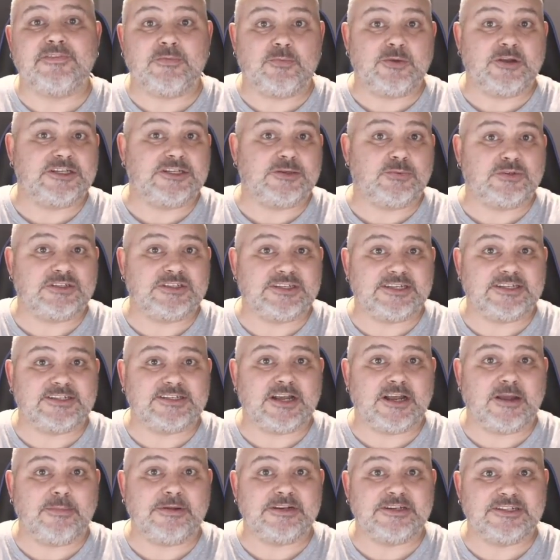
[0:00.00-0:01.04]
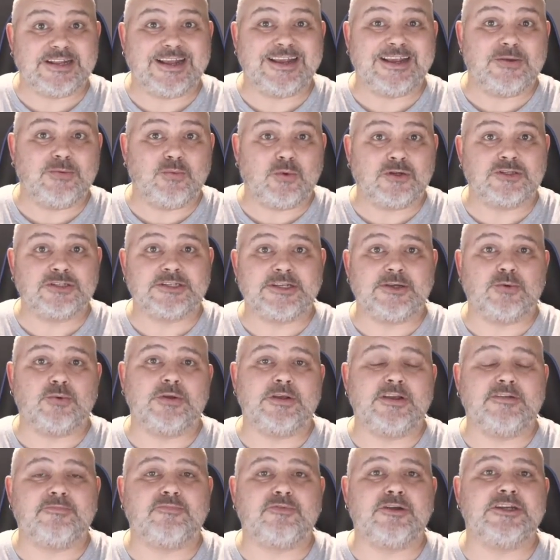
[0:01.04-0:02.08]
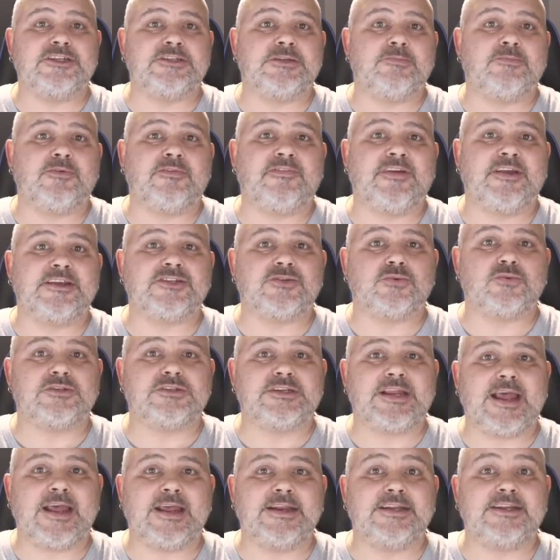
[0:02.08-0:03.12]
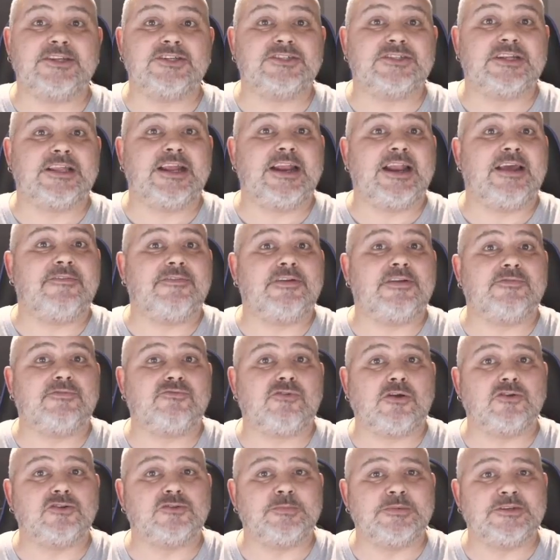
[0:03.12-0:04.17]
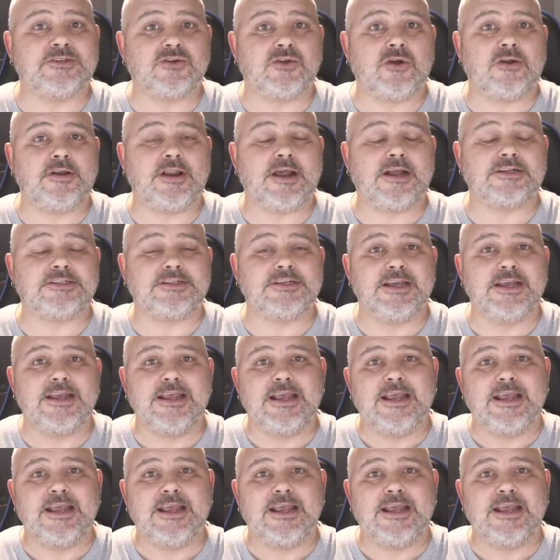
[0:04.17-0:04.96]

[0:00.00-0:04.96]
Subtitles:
in which it was determined that he was guilty of breaching professional standards to the level of gross misconduct